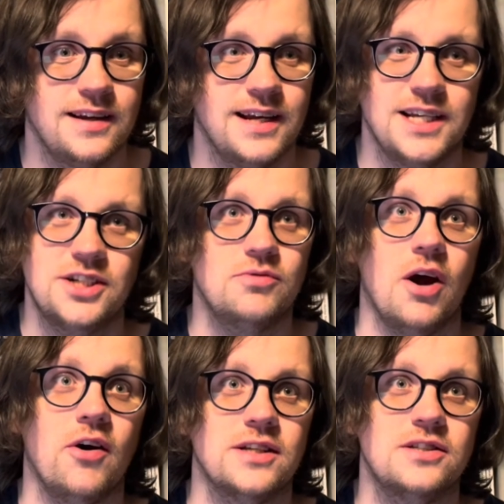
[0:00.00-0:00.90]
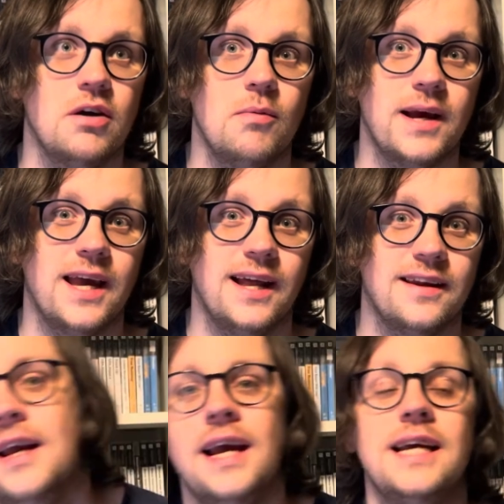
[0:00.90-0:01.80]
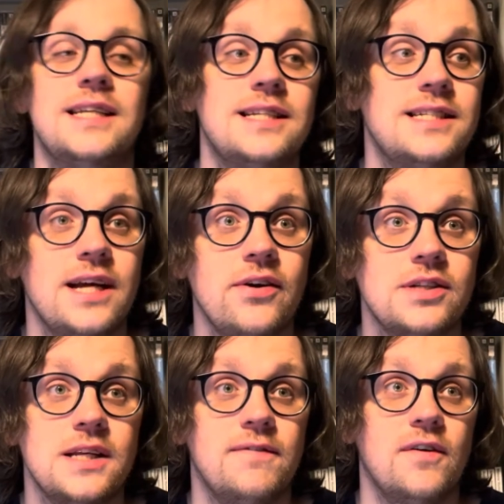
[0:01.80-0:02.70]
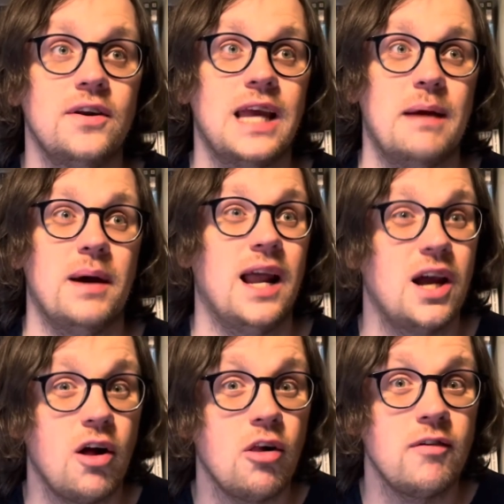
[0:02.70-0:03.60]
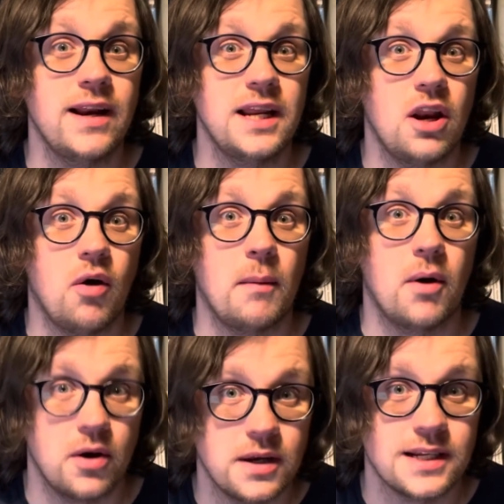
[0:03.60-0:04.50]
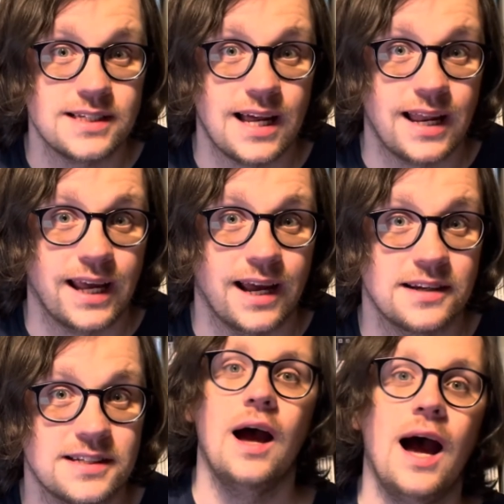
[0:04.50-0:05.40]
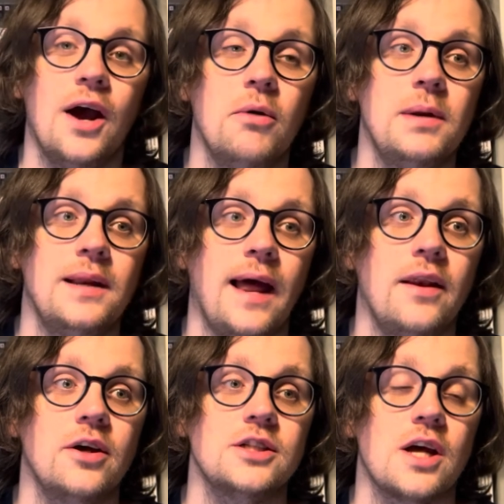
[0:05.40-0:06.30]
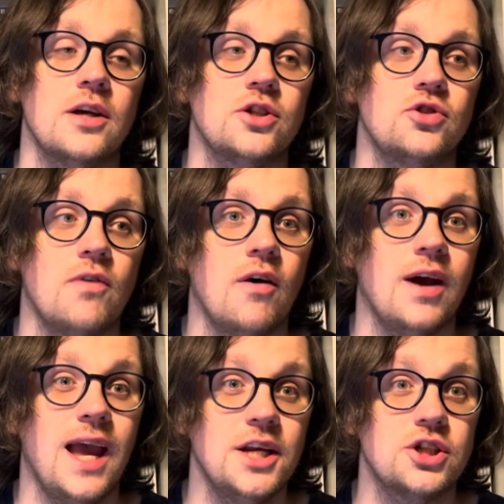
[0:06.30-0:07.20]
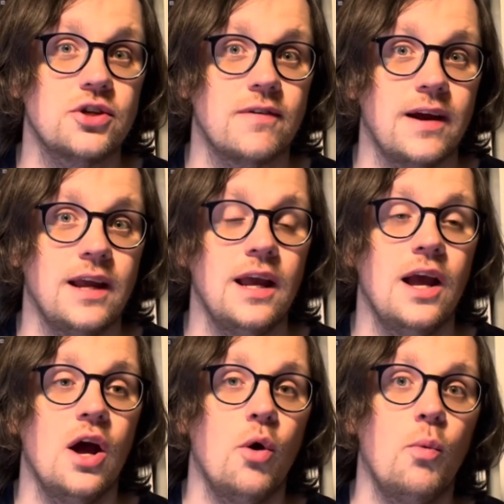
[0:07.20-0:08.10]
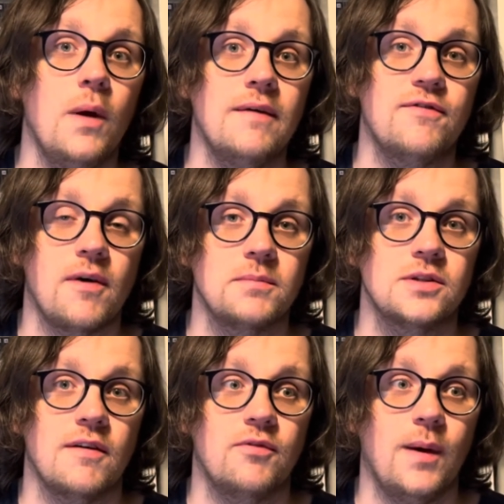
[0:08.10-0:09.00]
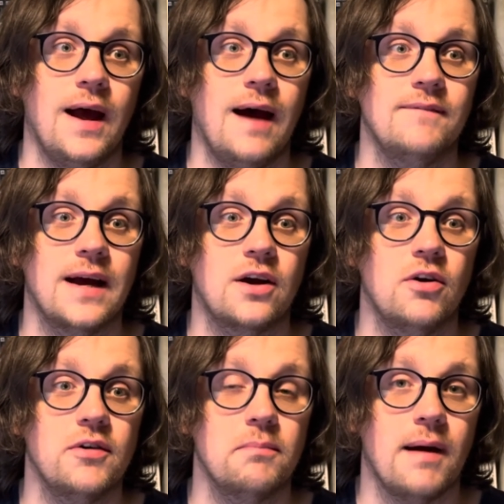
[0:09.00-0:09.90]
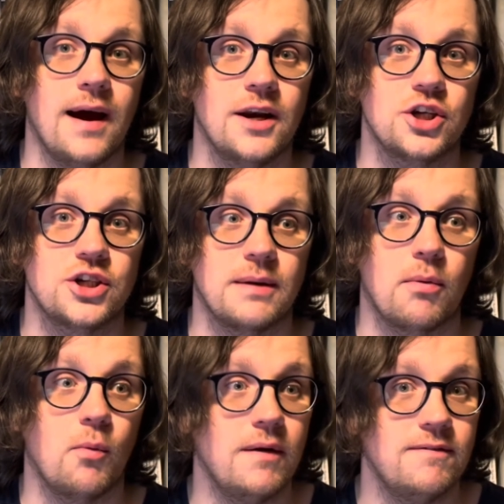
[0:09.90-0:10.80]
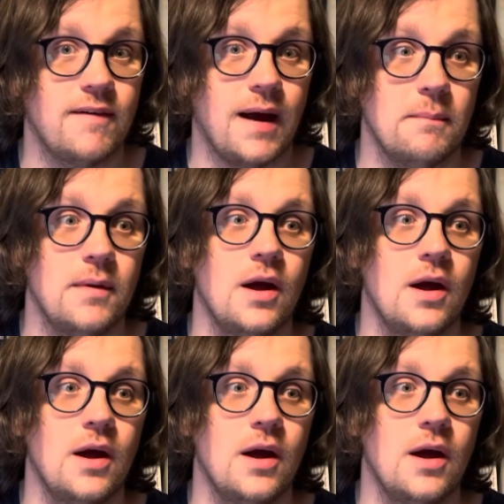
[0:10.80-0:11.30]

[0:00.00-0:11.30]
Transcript: It's so wicked. It's a seriously fun game, and I already know I'm underselling it. I hope Nintendo's strong history with From Software and their current partnership with them